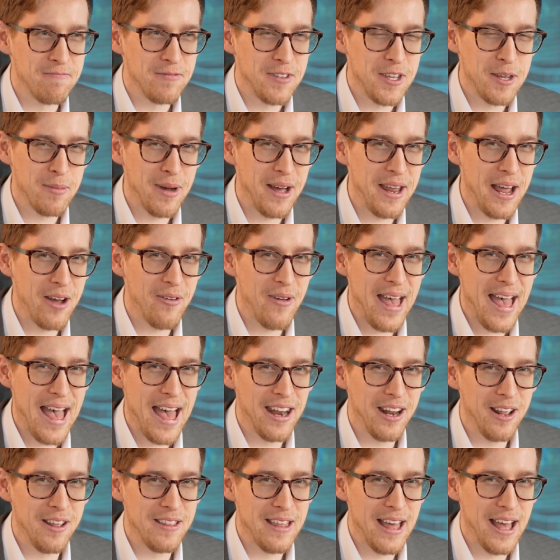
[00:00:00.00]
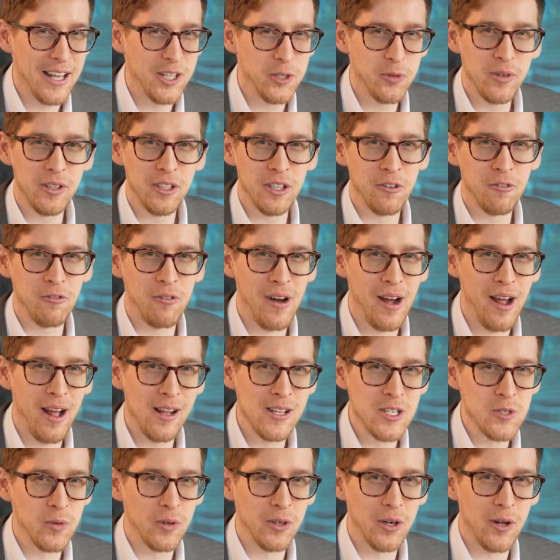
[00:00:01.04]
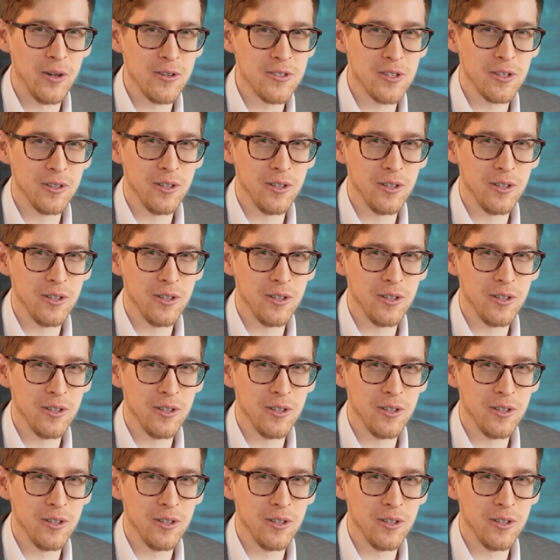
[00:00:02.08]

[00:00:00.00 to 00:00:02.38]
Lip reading: He might have added that Twitter files were also